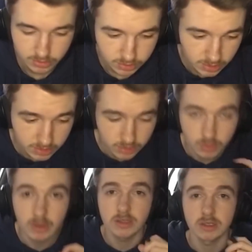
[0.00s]
So let's do
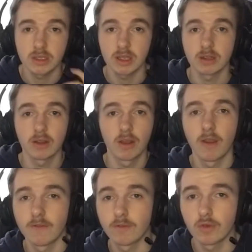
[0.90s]
this in
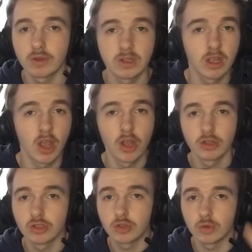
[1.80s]
three,
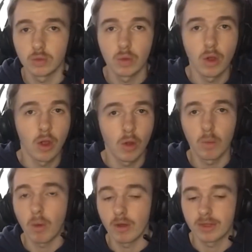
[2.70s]
two,
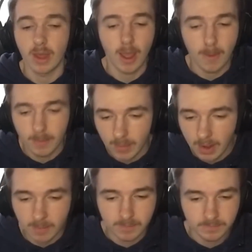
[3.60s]
one, bam.